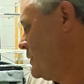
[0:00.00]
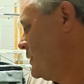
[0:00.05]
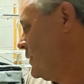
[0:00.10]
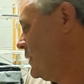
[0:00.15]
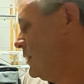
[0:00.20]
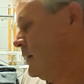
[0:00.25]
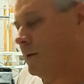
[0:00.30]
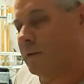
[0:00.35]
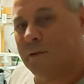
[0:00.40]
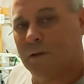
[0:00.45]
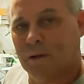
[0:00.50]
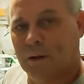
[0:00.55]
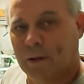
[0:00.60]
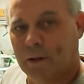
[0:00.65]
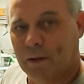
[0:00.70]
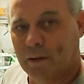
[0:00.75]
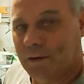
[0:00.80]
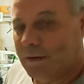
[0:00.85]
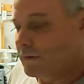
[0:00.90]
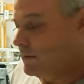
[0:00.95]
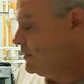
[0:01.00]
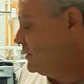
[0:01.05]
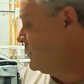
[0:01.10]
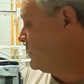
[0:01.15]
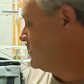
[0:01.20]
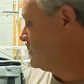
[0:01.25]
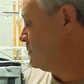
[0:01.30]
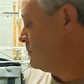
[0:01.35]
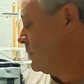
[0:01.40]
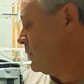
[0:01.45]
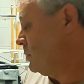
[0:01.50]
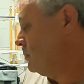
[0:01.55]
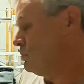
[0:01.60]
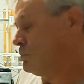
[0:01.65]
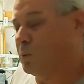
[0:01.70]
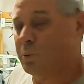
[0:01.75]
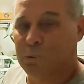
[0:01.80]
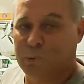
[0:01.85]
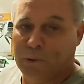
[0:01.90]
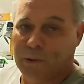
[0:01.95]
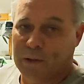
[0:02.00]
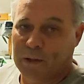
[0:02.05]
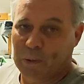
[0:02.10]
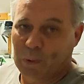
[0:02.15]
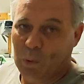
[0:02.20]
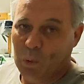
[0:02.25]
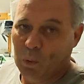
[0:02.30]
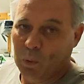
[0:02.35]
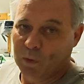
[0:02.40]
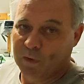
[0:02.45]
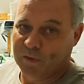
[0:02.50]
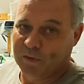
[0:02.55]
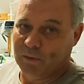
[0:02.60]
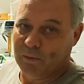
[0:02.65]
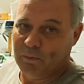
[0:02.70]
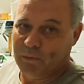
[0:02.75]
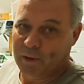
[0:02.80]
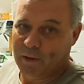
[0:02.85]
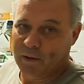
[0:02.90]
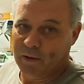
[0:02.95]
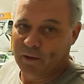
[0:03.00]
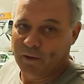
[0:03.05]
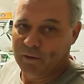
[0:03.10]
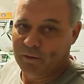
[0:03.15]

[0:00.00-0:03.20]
and I tell you, this thing is pretty awesome that